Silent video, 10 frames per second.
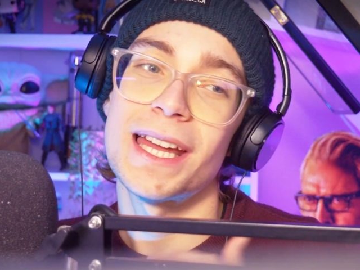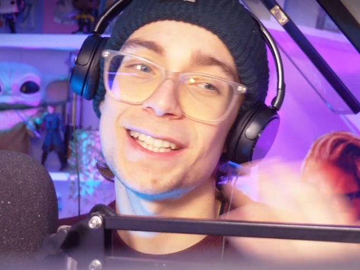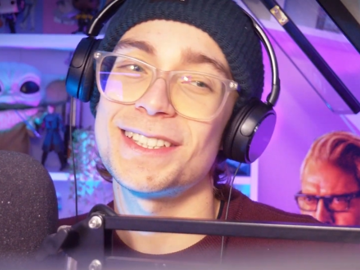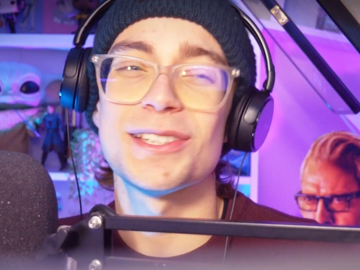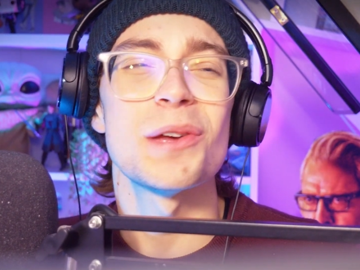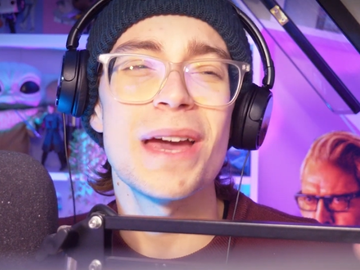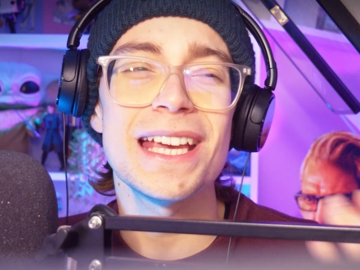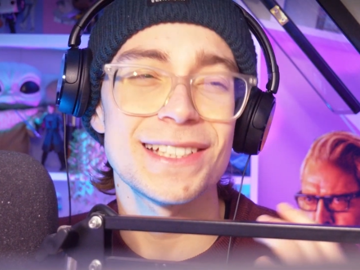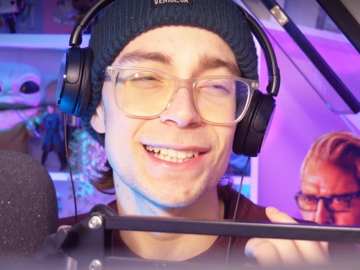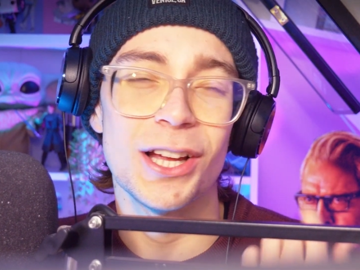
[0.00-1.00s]
And it's this
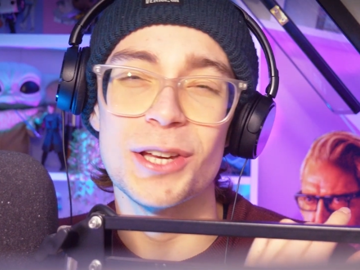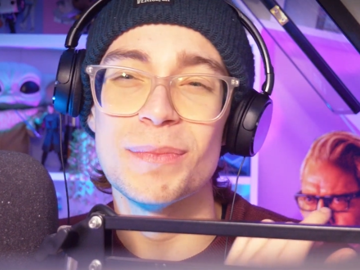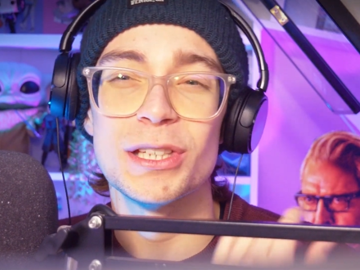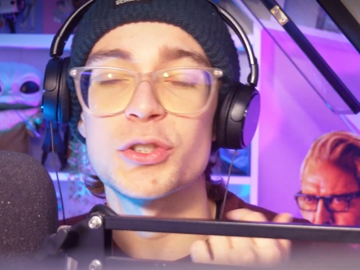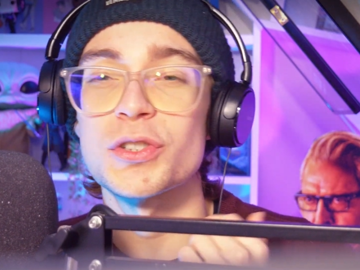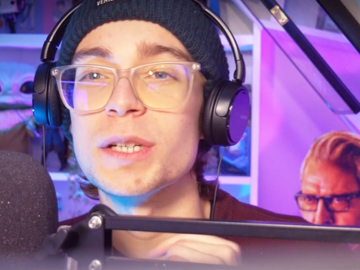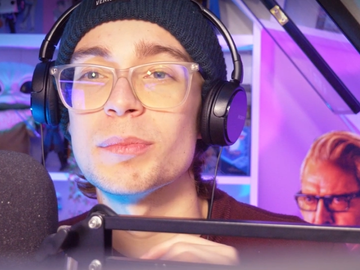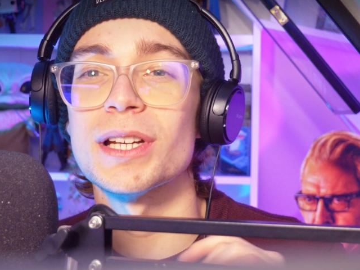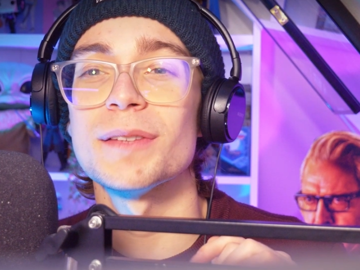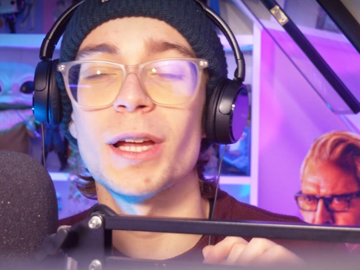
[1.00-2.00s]
amazing, like, mystery, but it,